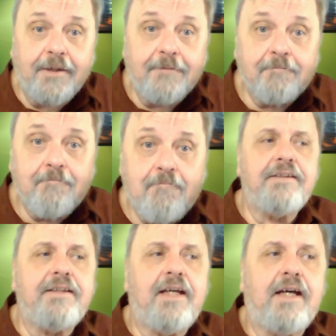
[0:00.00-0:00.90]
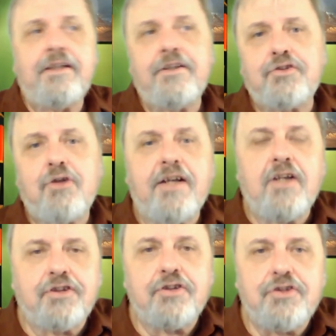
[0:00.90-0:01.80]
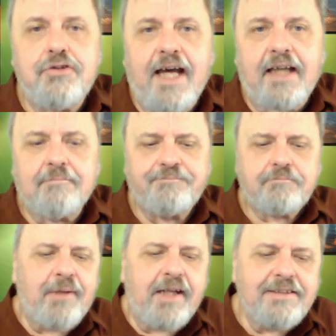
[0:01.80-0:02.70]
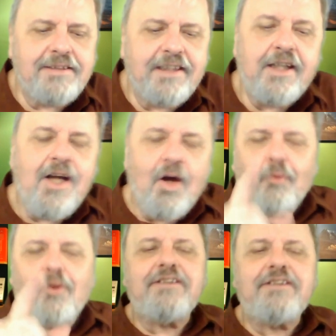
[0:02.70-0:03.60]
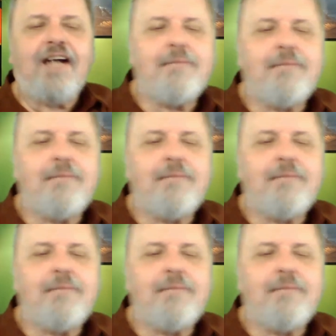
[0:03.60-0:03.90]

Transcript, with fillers: right? And uh, you try not to do that. But I can tell you, one